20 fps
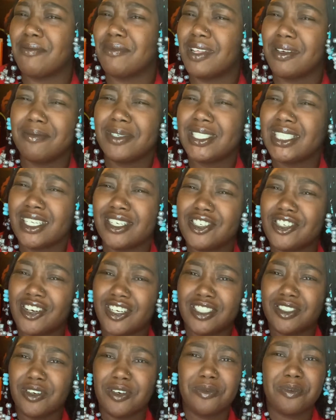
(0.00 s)
let me see a
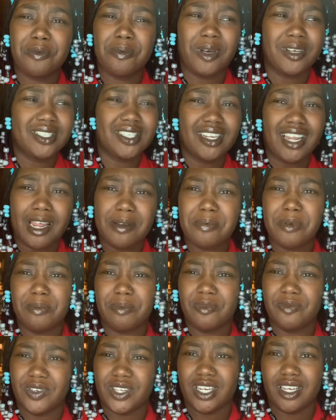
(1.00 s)
transcript repost a lot of
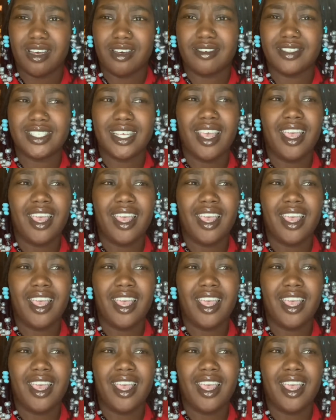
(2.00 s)
people's videos,